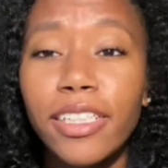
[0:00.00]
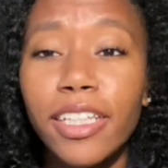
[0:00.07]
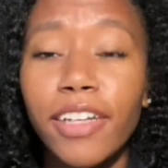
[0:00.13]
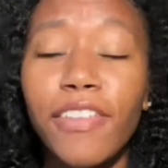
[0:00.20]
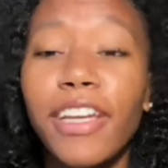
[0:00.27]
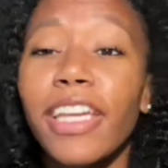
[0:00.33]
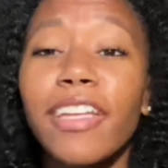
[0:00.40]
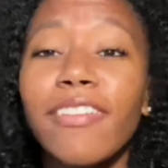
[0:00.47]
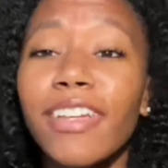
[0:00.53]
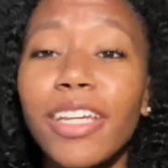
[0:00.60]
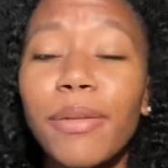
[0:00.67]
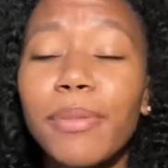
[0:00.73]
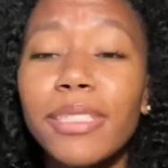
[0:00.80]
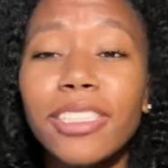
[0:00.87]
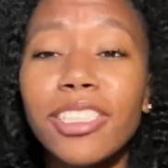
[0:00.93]
Like, I can't even
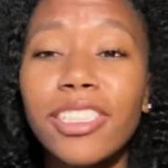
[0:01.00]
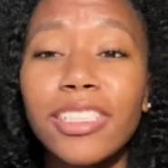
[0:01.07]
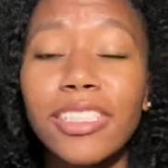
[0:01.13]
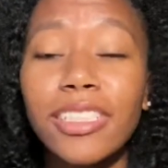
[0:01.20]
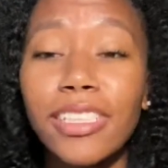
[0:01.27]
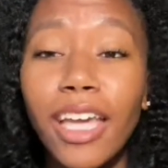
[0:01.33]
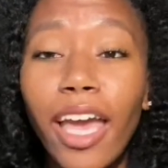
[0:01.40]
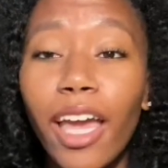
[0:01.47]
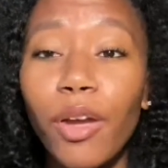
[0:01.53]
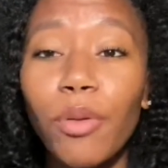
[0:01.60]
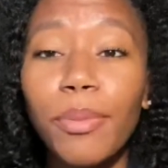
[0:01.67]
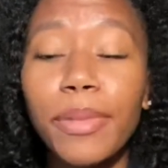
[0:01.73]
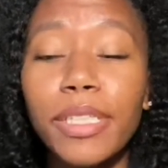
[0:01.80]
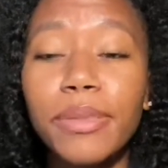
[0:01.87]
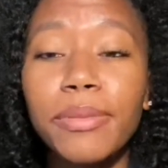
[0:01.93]
get a position as a tech.
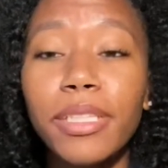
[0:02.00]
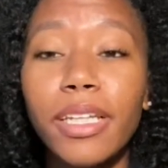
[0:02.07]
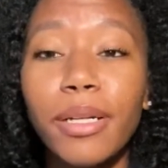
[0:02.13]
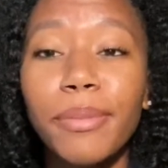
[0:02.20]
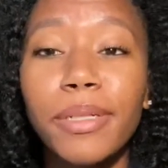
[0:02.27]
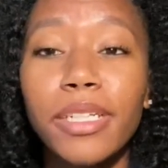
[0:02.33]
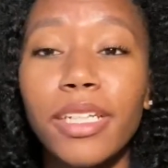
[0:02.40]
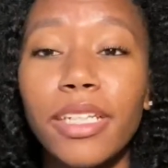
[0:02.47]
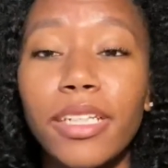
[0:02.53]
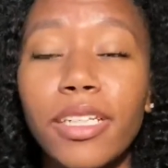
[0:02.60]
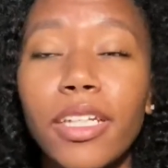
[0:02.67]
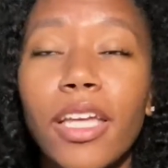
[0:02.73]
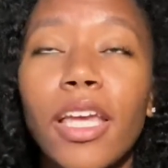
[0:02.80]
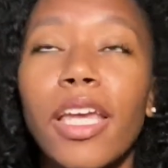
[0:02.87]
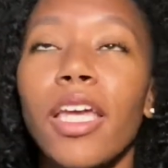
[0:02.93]
What makes me think I'm gonna get,